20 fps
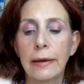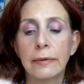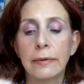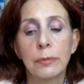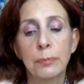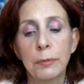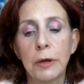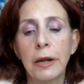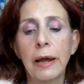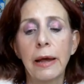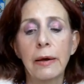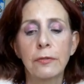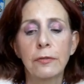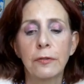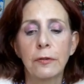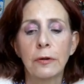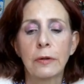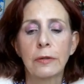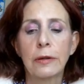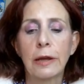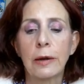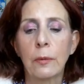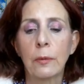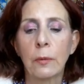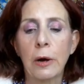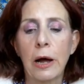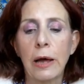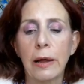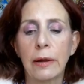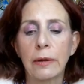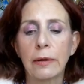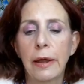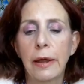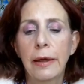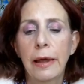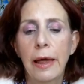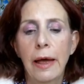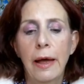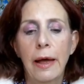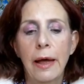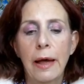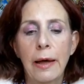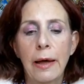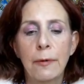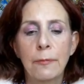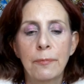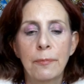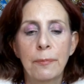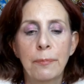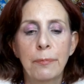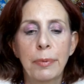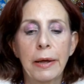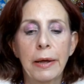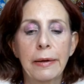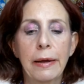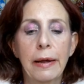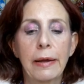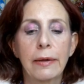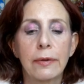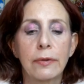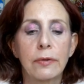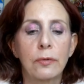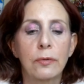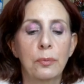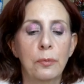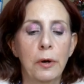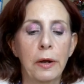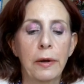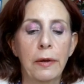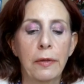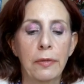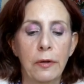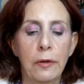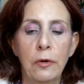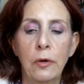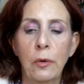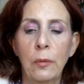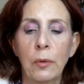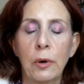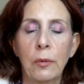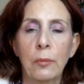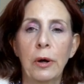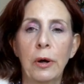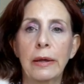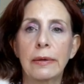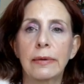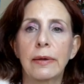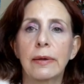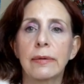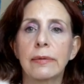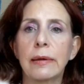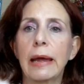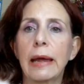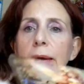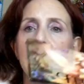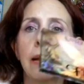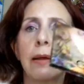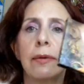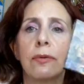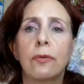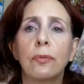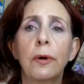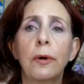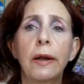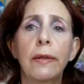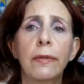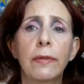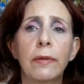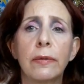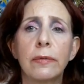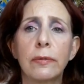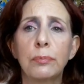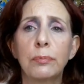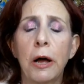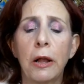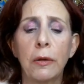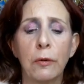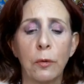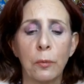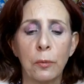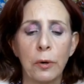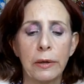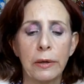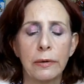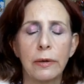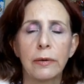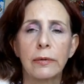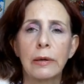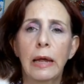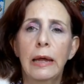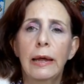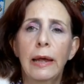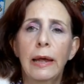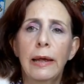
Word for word: It's been out for a little while, um, but it's one of the newer ones, and it's one of the smaller ones.